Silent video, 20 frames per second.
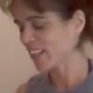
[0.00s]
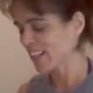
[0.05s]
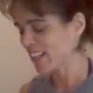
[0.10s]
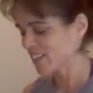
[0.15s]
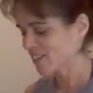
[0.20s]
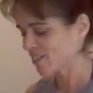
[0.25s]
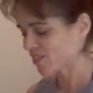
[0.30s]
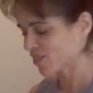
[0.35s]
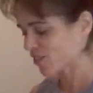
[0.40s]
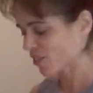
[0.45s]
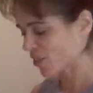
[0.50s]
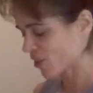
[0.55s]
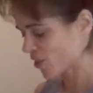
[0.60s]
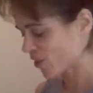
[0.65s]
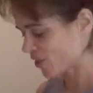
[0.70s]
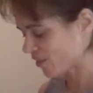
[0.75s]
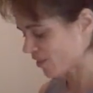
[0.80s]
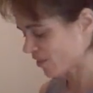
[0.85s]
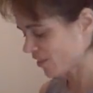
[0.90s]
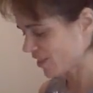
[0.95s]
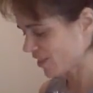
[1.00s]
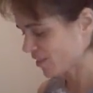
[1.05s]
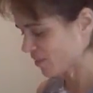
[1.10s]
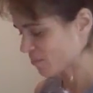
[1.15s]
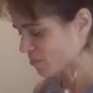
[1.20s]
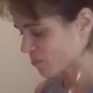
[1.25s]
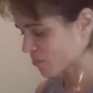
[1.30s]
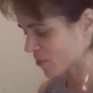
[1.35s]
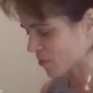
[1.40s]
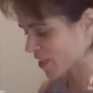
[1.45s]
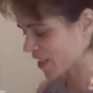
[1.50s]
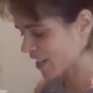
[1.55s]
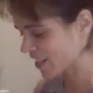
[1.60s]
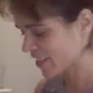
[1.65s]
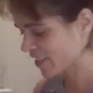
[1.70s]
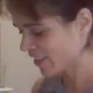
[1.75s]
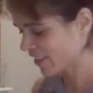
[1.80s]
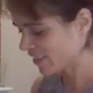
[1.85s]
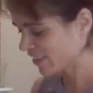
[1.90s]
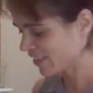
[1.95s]
late start this
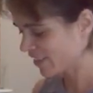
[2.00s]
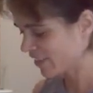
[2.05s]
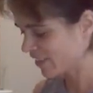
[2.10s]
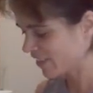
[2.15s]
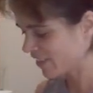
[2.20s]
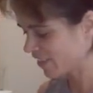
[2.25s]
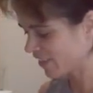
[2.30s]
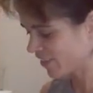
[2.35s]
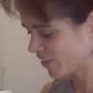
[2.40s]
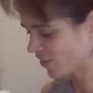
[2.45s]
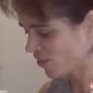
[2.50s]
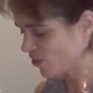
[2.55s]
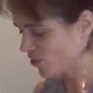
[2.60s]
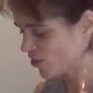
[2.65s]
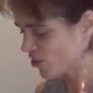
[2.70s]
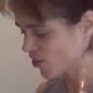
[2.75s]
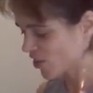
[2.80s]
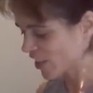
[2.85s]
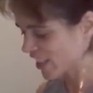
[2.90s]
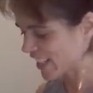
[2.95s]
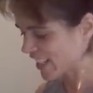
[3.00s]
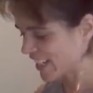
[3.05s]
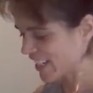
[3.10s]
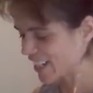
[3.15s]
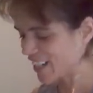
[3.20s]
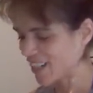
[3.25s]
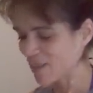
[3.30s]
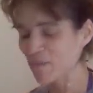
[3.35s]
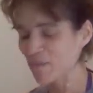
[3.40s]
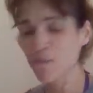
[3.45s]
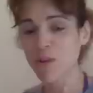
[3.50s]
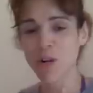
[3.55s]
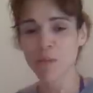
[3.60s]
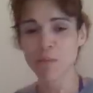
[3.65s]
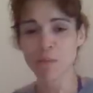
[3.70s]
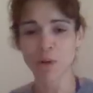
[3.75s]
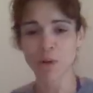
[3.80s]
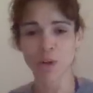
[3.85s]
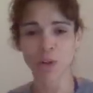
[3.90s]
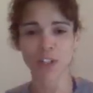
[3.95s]
morning. Usually I'm
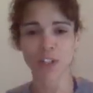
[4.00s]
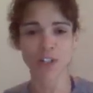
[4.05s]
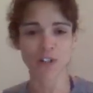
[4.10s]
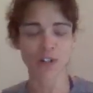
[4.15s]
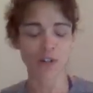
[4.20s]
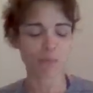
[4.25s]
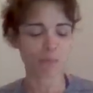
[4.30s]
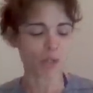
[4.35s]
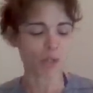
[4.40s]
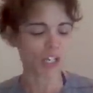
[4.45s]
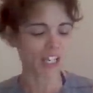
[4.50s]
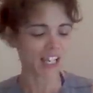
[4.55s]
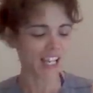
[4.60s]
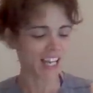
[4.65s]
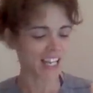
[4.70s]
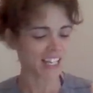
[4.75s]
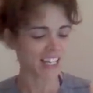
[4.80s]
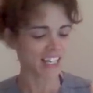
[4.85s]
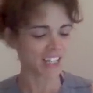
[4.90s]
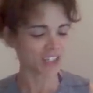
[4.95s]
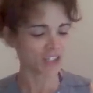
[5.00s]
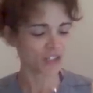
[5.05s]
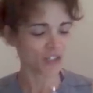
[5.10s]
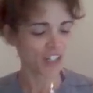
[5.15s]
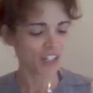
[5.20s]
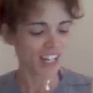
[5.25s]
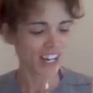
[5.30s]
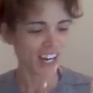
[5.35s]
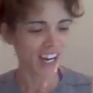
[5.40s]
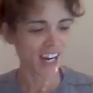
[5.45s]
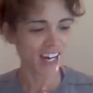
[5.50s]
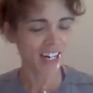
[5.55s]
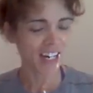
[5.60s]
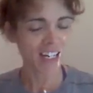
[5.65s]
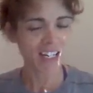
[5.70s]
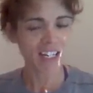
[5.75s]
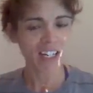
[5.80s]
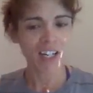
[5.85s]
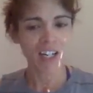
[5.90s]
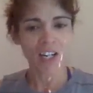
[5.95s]
up earlier, but yesterday
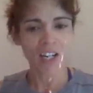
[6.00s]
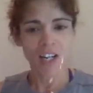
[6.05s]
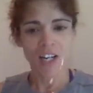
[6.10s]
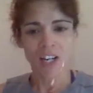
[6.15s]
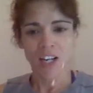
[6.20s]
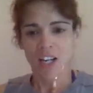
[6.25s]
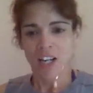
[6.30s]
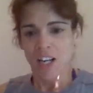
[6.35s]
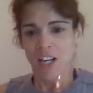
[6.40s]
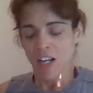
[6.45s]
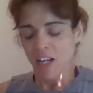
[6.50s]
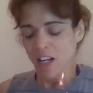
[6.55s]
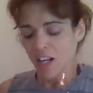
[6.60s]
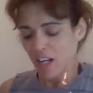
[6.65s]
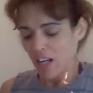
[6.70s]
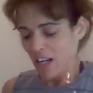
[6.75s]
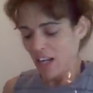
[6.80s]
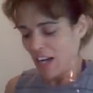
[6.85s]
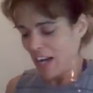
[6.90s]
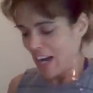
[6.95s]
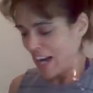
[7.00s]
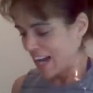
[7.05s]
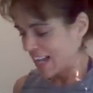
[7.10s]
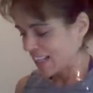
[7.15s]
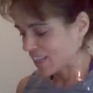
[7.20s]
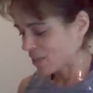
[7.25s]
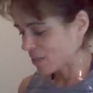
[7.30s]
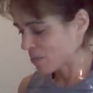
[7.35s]
I had